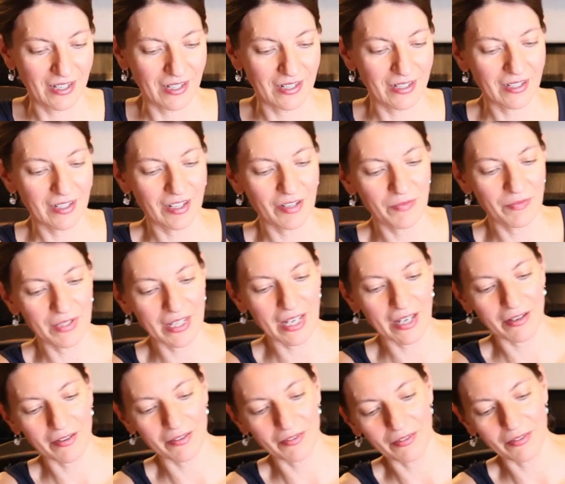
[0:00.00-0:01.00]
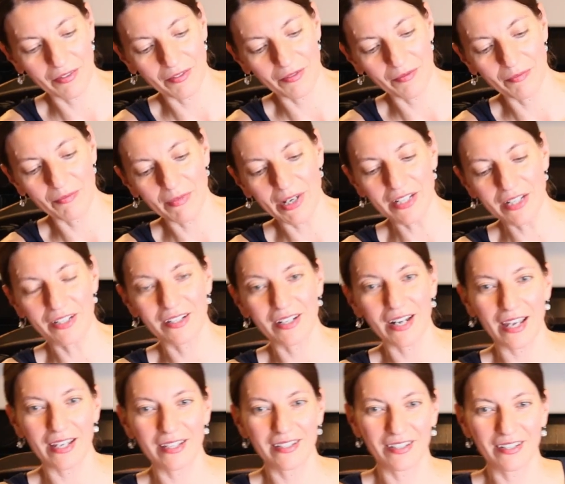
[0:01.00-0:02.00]
And it comes out much
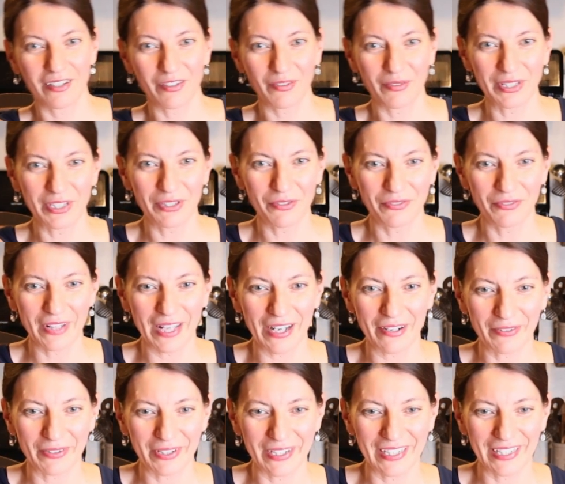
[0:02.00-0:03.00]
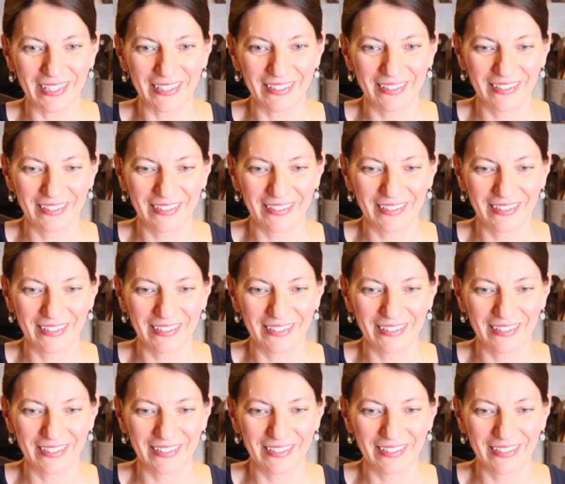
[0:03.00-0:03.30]
nicer when you flour it.